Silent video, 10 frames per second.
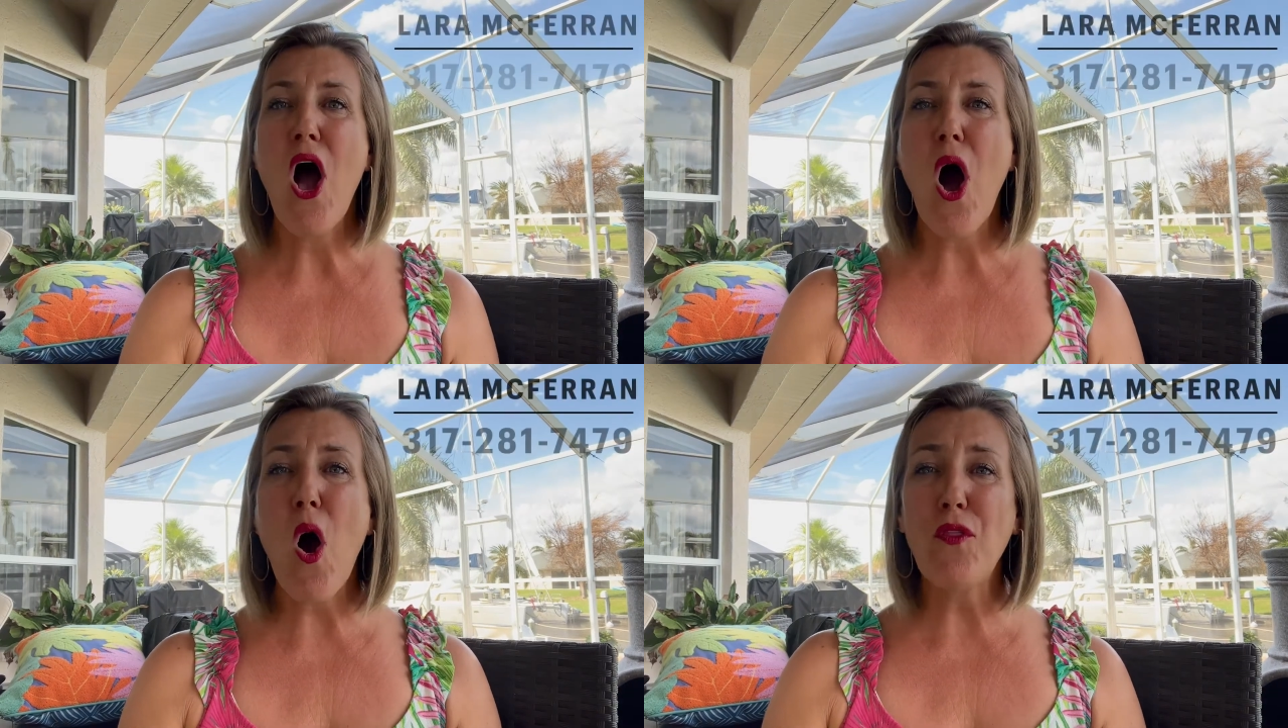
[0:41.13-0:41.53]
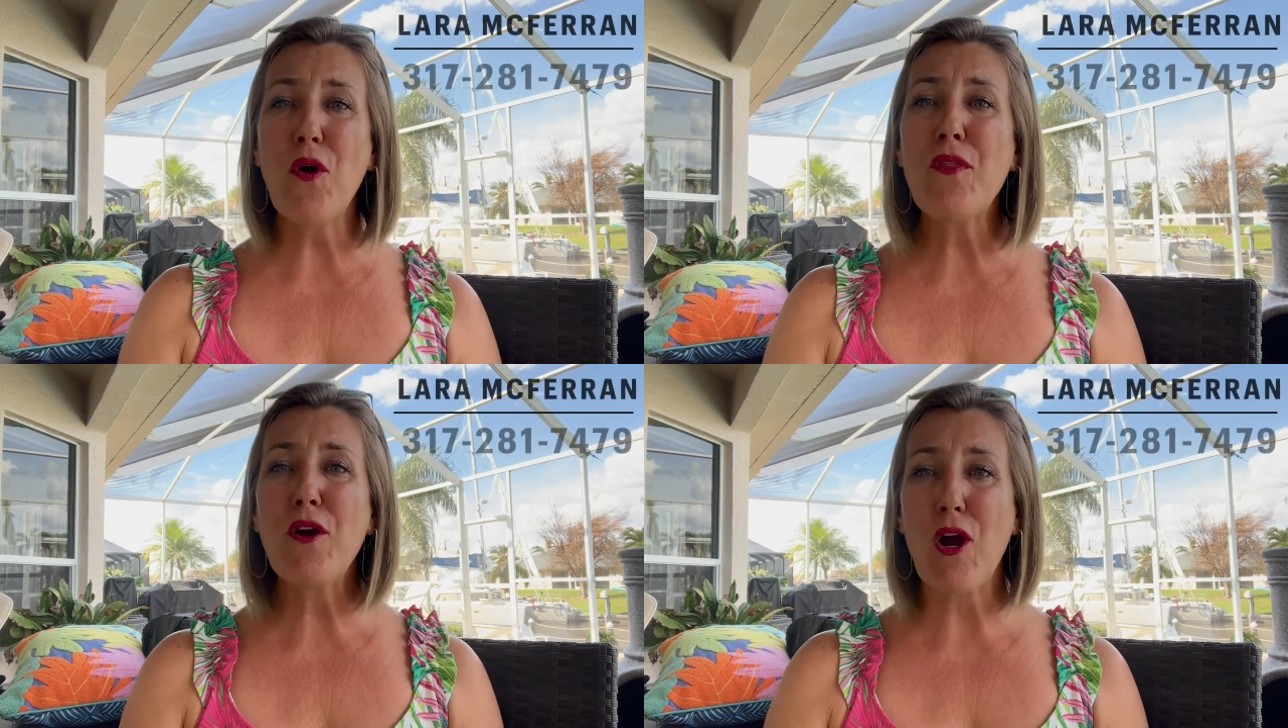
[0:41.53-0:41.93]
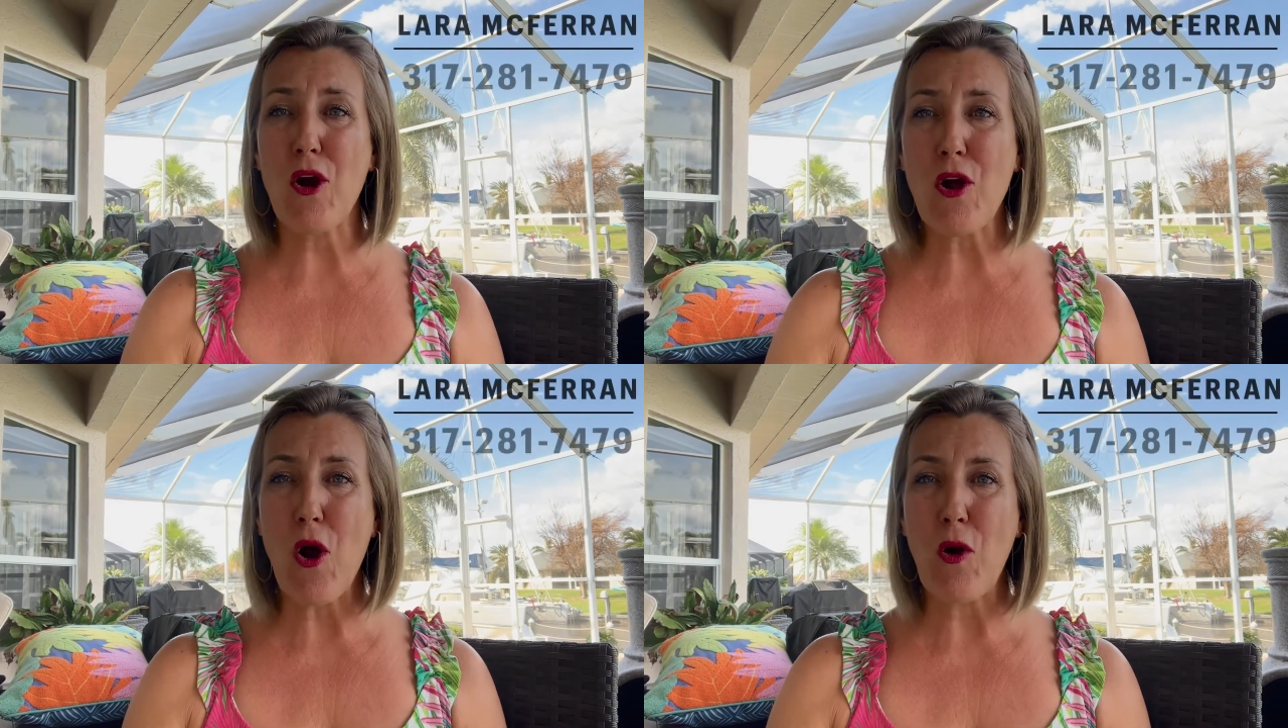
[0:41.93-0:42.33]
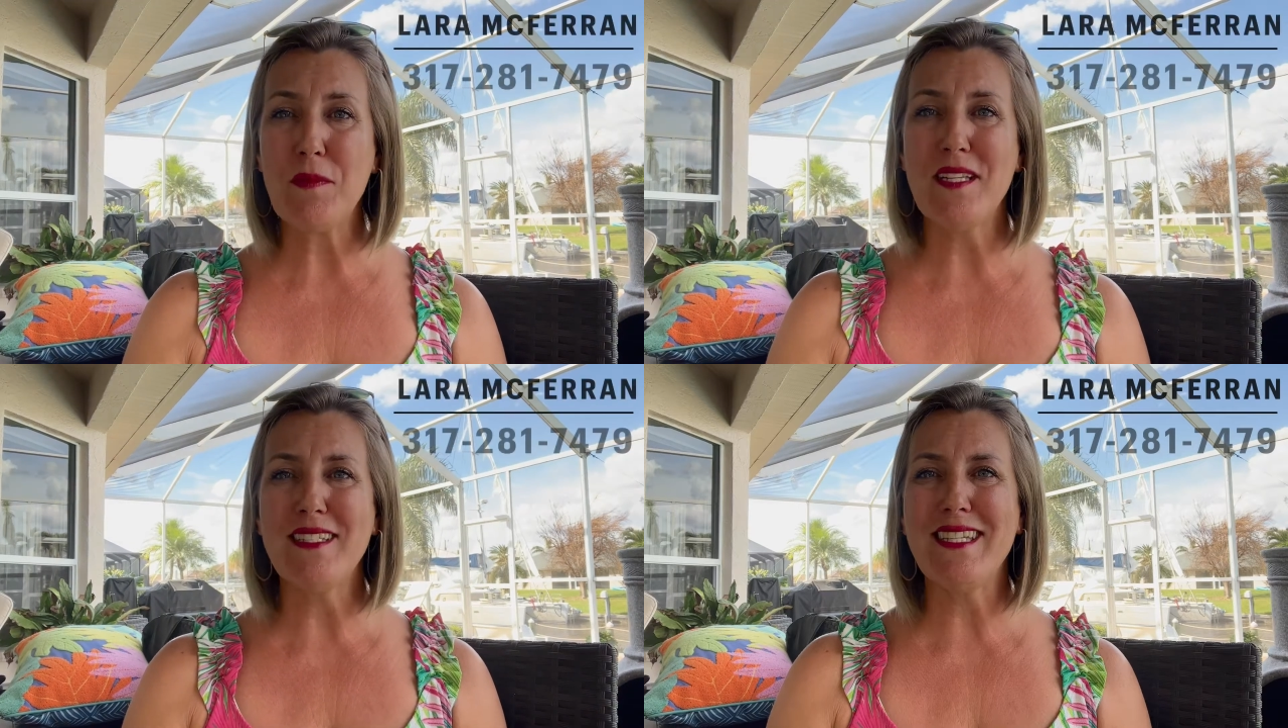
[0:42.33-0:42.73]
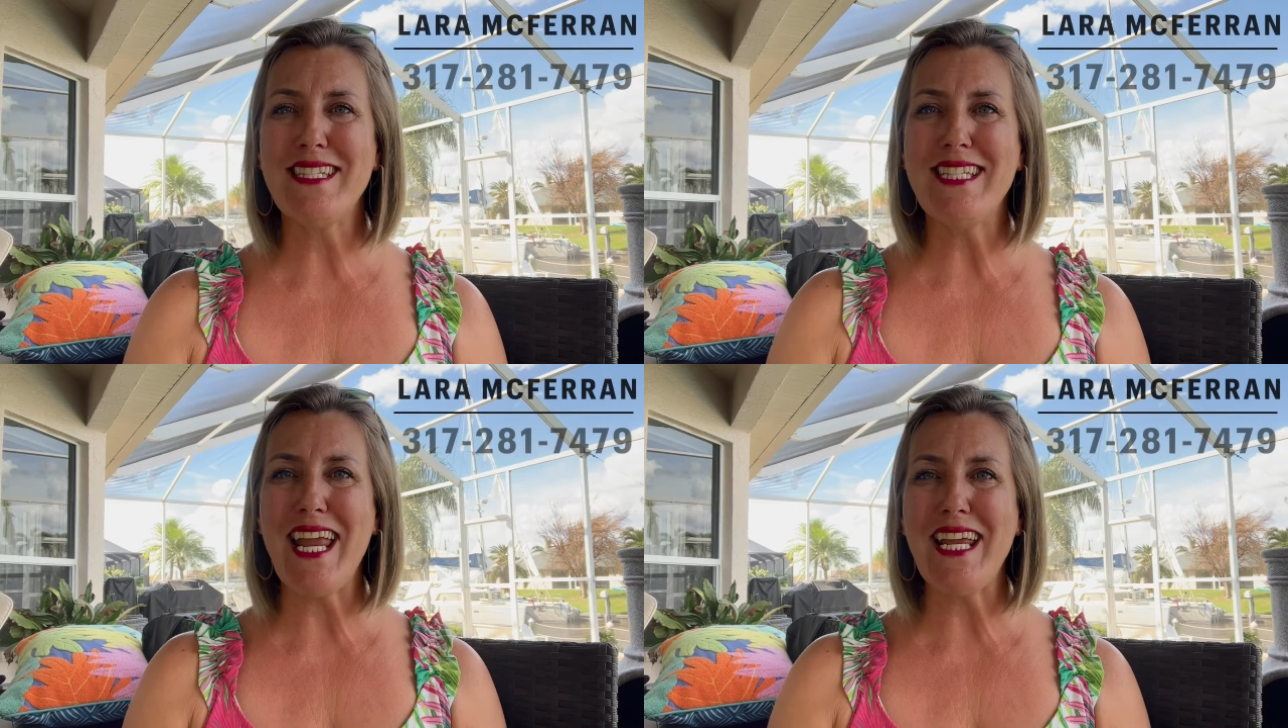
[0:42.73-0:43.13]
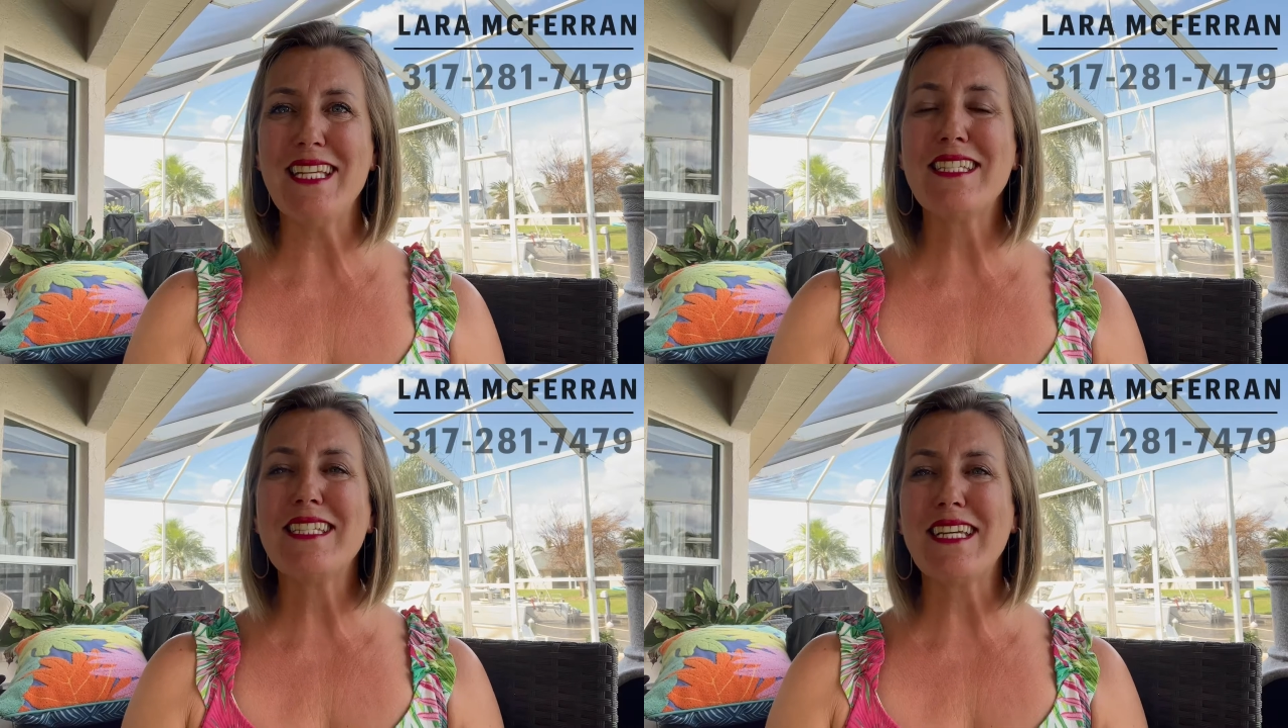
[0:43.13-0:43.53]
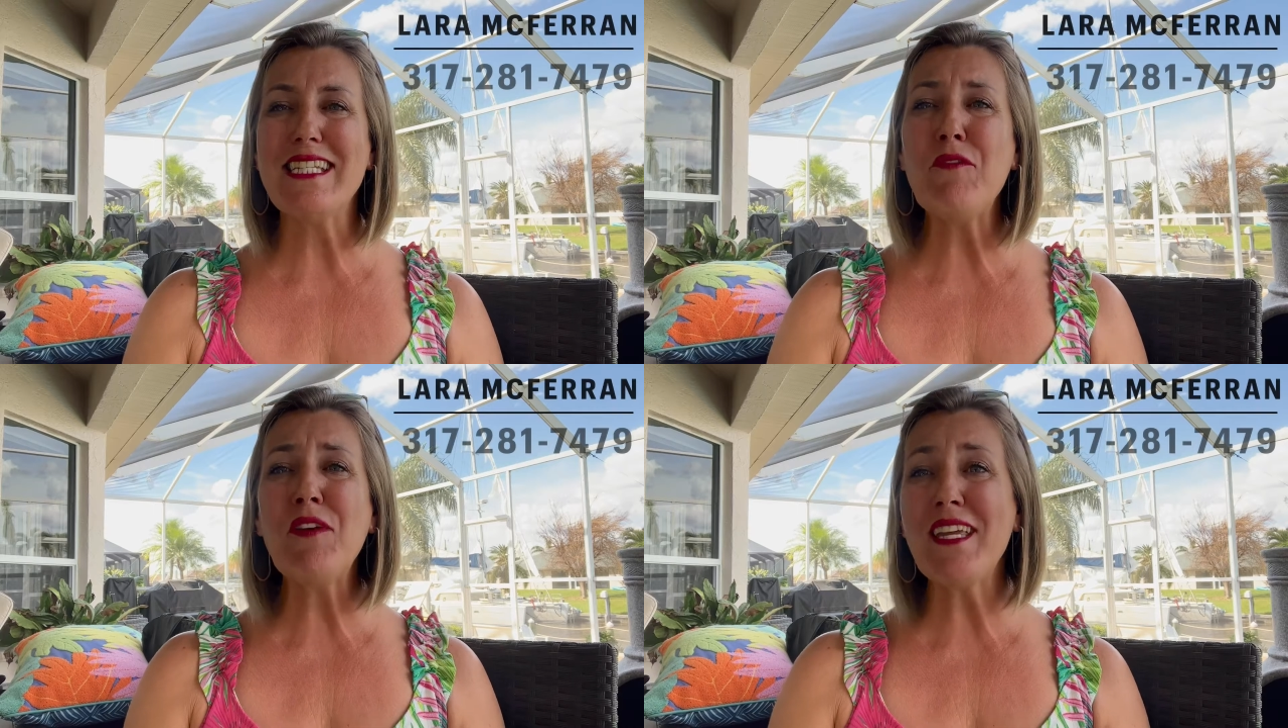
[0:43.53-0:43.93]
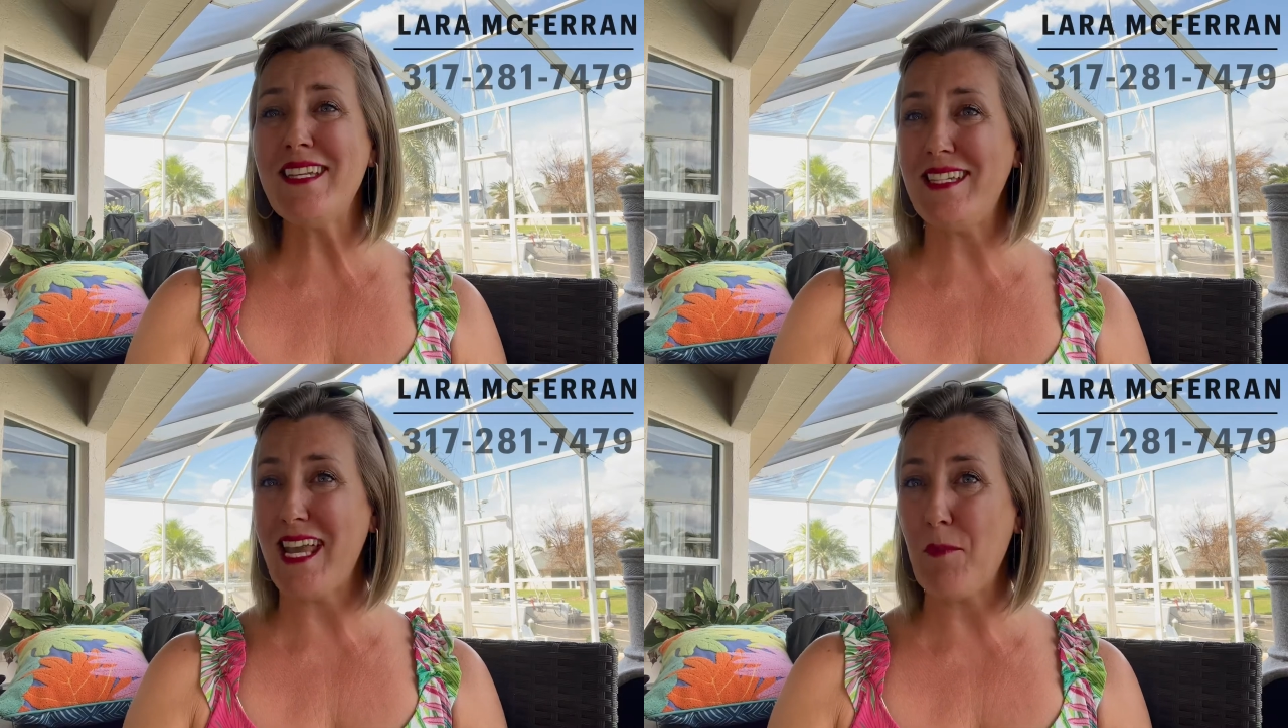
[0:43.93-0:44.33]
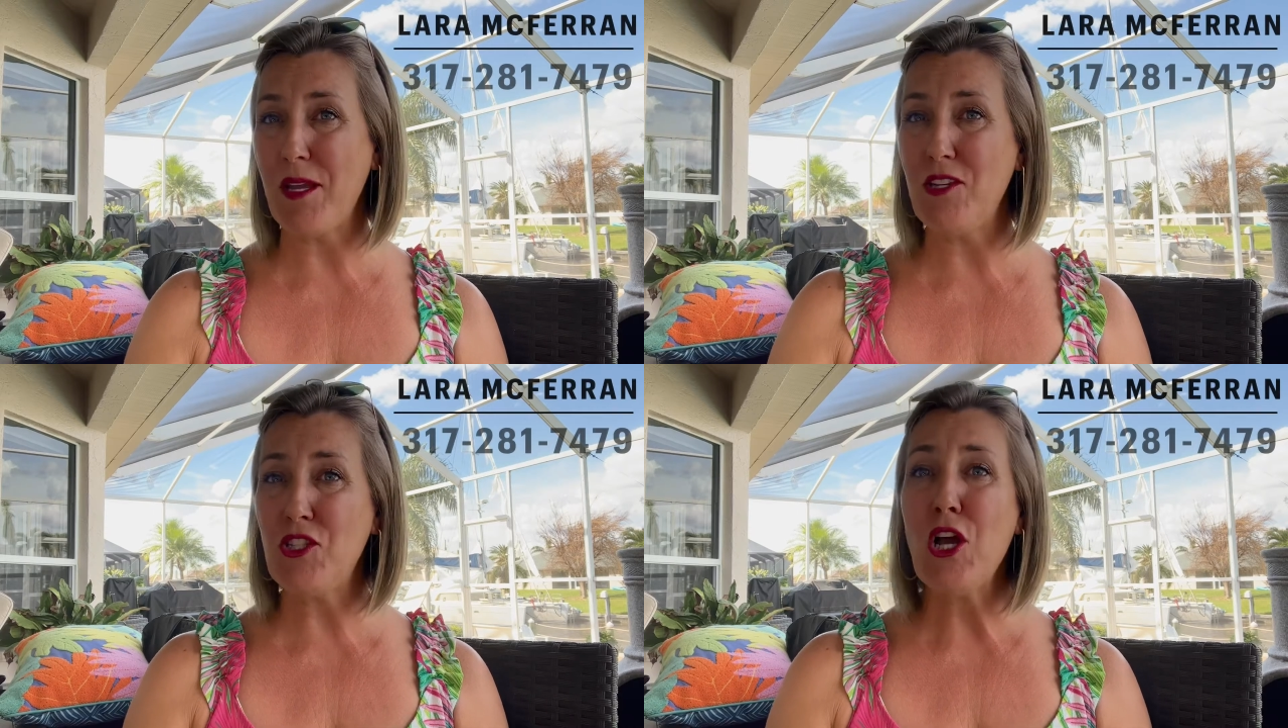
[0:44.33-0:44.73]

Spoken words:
Although there are homes that sustained significant damage